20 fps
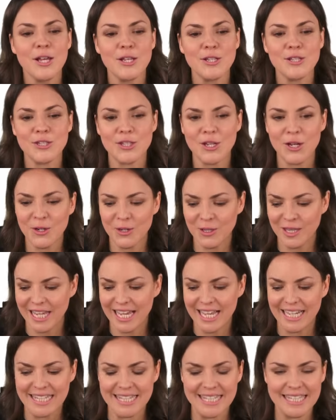So
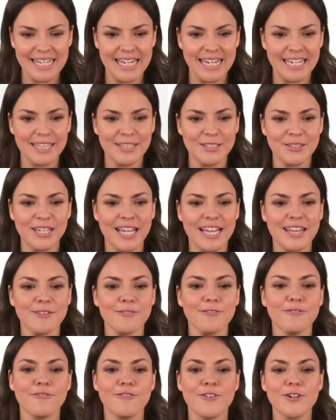let's take a look at
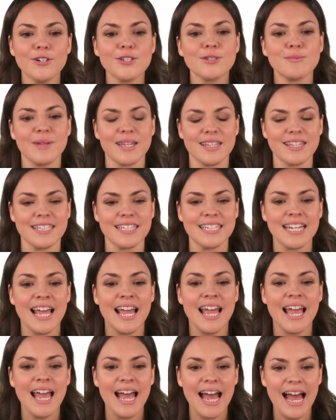the first method,
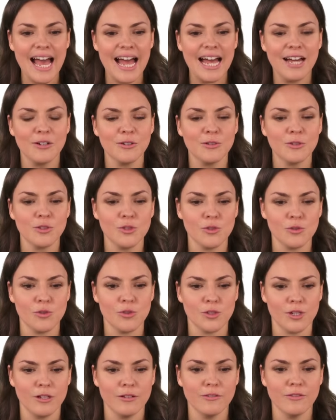how to
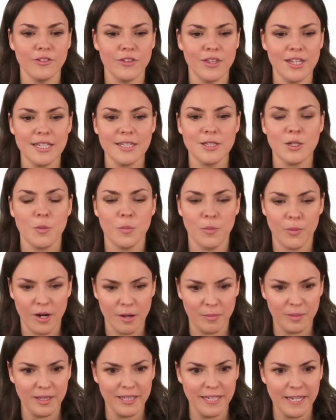solve this
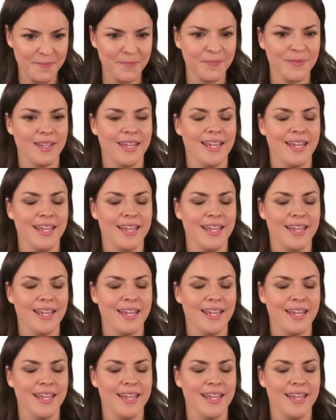properly.